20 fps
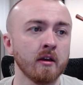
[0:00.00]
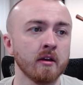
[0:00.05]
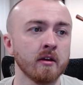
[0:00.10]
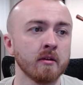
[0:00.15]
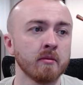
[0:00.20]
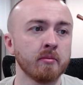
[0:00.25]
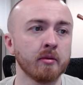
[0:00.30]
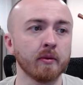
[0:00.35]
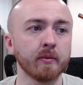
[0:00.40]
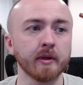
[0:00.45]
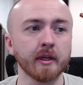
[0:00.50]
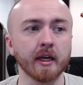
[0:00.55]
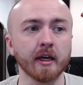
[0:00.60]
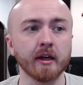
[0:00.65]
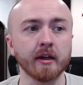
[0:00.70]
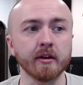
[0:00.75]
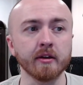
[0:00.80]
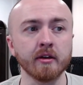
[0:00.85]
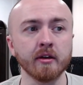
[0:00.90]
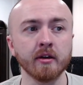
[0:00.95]
But we got
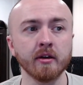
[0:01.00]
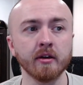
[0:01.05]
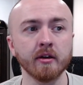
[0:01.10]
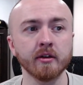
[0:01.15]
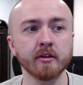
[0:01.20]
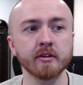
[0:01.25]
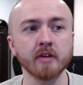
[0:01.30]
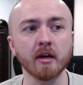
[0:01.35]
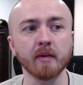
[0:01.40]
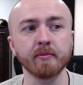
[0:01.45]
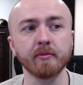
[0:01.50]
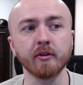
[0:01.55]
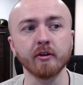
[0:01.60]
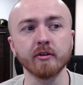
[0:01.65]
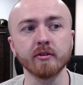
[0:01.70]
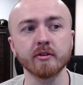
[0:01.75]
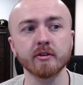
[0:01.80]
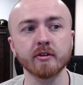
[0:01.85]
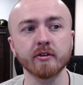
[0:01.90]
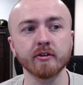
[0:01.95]
top
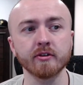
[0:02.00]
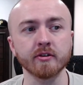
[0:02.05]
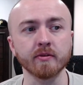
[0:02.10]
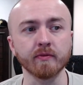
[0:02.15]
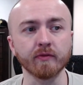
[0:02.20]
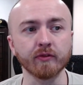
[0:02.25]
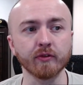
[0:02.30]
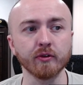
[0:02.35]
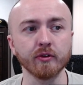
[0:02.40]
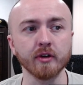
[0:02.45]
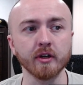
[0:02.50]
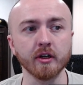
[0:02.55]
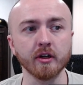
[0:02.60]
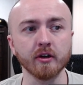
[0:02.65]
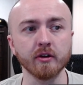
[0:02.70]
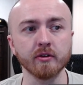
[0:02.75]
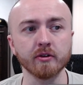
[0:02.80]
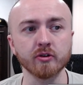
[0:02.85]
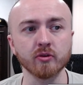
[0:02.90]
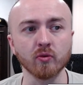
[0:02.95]
notes, some fruity
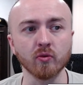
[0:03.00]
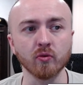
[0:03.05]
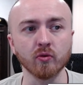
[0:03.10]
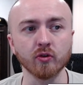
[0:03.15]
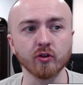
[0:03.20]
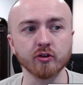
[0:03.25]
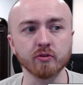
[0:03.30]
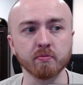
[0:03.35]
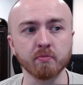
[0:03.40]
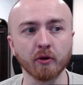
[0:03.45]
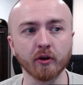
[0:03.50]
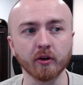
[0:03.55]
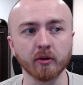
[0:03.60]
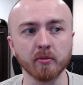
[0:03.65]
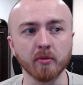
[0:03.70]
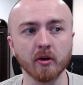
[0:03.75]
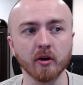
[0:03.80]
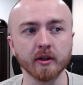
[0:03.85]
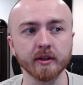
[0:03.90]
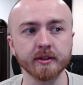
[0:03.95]
notes, orange,
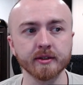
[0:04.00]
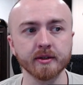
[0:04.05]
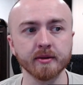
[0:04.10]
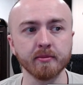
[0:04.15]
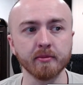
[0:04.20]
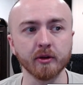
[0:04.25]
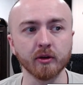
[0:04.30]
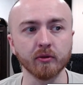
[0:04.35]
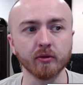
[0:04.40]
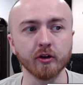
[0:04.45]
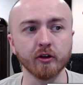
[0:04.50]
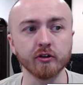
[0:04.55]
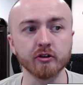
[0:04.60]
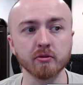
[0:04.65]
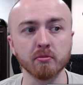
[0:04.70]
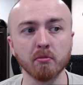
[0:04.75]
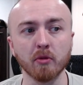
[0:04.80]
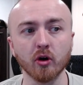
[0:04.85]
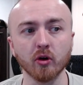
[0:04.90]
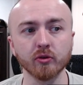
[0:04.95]
bergamot, middle notes,
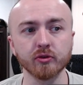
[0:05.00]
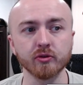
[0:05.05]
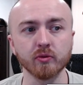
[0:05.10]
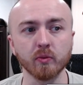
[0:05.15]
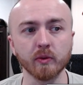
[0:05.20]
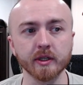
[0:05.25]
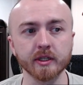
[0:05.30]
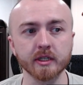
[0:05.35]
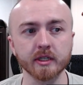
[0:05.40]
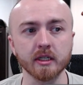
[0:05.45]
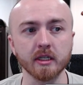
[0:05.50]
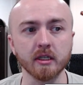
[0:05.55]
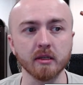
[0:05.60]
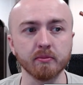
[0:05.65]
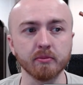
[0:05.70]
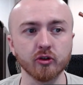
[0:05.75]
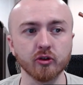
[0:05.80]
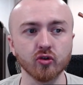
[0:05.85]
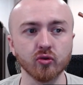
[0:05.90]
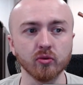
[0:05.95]
malt, whiskey,
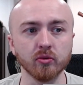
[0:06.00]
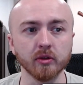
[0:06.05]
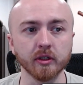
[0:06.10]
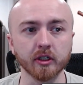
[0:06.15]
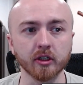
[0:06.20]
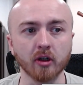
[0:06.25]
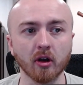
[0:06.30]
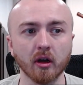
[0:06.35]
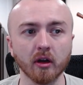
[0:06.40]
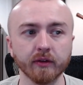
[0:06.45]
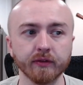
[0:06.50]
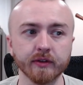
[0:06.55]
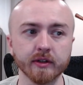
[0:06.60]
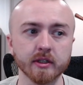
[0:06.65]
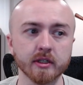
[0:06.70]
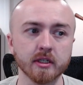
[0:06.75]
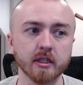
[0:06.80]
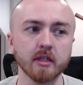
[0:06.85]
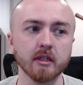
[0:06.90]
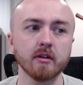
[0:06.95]
patchouli, coffee,
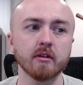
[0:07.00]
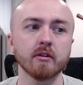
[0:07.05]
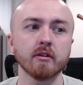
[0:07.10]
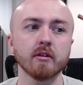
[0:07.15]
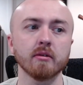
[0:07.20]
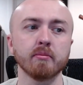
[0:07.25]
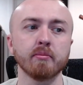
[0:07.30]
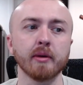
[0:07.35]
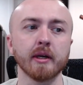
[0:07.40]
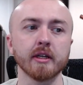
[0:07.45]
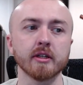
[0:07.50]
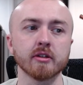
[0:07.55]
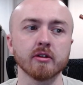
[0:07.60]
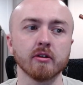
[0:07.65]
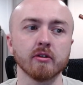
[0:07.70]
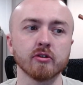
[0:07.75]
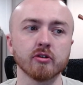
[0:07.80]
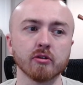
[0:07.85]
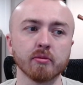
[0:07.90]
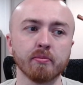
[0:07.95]
cedar. Base
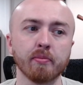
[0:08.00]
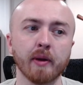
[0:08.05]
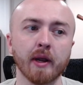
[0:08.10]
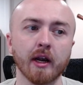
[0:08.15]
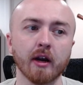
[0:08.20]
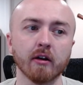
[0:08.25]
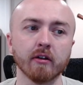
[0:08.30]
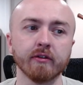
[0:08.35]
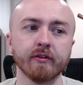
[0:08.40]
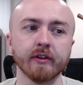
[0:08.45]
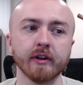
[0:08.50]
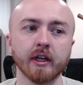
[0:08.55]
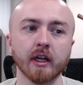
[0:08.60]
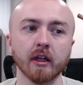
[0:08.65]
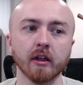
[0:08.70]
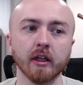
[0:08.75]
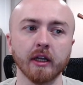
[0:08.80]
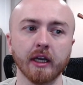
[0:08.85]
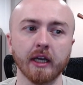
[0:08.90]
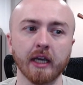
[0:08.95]
notes are pear,
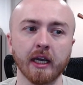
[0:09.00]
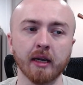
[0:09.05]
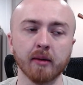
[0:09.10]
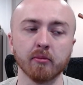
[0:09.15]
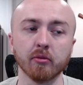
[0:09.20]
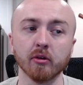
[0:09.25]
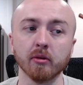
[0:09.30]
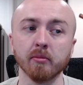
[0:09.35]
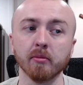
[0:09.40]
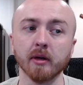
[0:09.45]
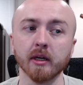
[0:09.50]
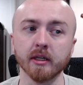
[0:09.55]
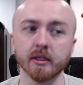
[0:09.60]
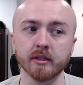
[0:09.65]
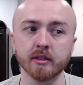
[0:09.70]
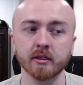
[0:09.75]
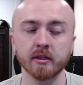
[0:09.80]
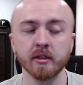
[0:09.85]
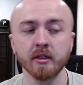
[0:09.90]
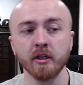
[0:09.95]
vanilla, amber, and musk.
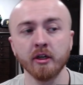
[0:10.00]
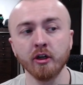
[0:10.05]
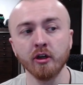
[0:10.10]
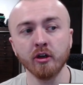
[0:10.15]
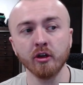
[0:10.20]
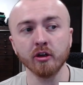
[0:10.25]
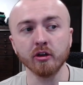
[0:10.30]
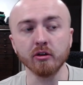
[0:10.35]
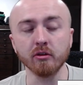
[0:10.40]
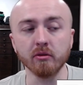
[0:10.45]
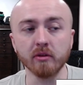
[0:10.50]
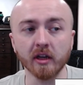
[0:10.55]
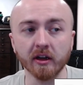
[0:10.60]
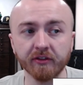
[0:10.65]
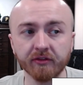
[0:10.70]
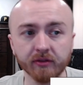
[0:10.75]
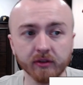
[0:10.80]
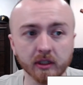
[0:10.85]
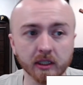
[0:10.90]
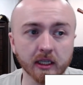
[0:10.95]
You
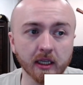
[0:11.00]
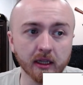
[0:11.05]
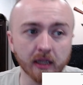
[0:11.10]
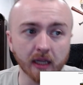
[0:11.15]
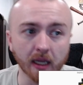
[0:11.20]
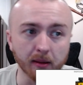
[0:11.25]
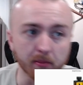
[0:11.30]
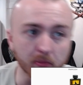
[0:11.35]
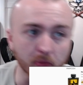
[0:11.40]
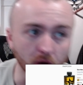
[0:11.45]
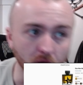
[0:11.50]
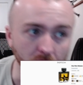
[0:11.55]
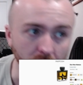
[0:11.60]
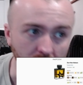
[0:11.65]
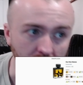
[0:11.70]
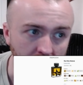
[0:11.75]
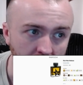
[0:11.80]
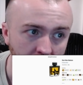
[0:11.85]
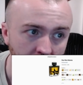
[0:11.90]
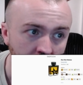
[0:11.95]
definitely get that malt.
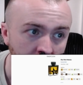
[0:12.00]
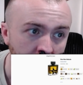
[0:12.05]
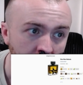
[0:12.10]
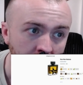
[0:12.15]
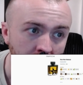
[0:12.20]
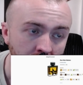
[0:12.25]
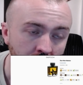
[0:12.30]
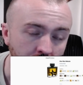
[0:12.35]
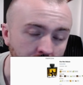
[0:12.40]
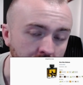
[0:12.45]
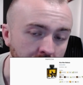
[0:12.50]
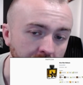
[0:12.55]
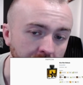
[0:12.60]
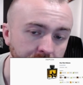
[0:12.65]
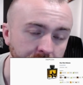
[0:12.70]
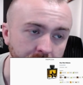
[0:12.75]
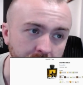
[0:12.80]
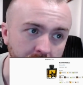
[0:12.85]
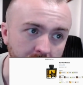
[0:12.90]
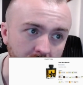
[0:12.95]
You
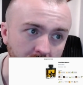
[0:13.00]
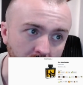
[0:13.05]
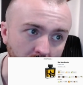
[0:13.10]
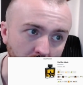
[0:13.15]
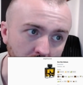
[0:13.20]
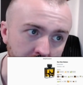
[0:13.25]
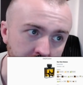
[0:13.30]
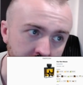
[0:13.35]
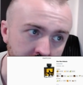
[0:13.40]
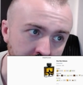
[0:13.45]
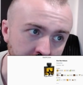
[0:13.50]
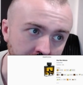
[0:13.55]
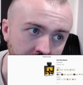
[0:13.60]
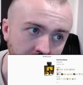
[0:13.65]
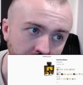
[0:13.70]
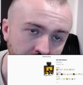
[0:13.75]
definitely get the whiskey.